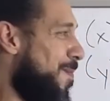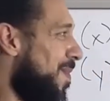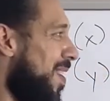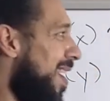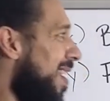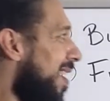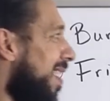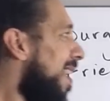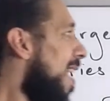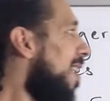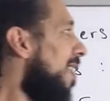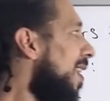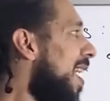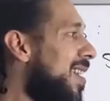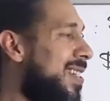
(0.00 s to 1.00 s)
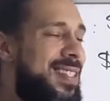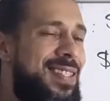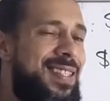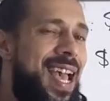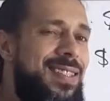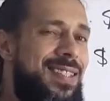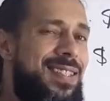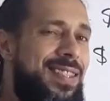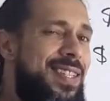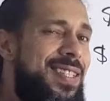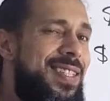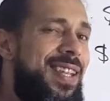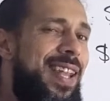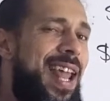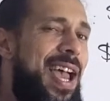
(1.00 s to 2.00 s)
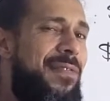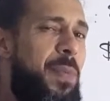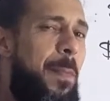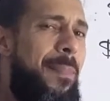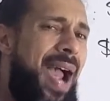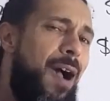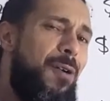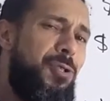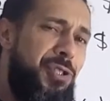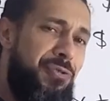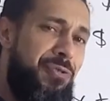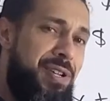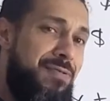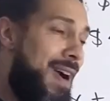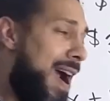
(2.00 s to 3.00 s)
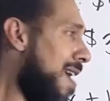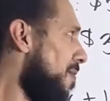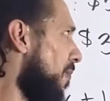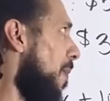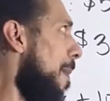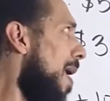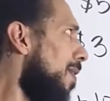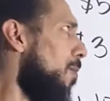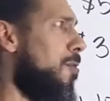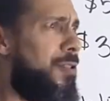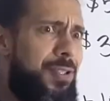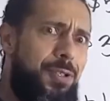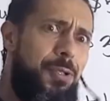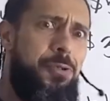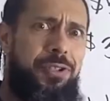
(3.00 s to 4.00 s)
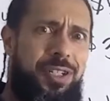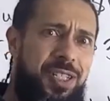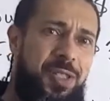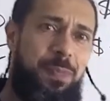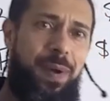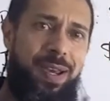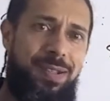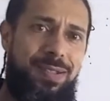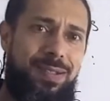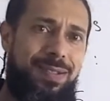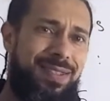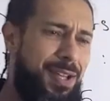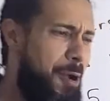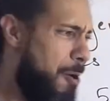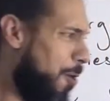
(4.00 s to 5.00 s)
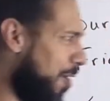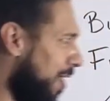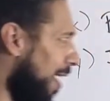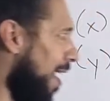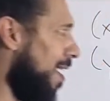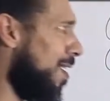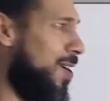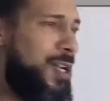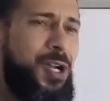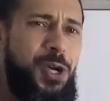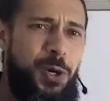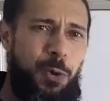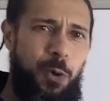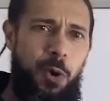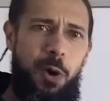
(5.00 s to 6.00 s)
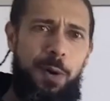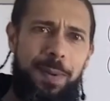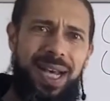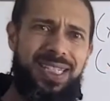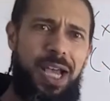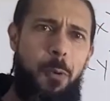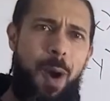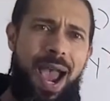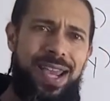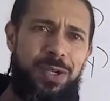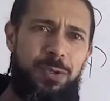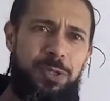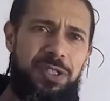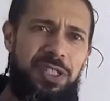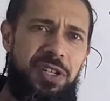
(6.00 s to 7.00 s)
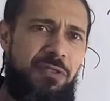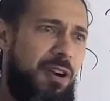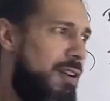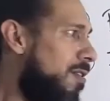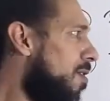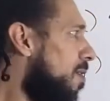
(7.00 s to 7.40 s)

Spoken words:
And it kind of like sets this left boundary, right, for my little solution space. Okay. Well, what about that y equals 0?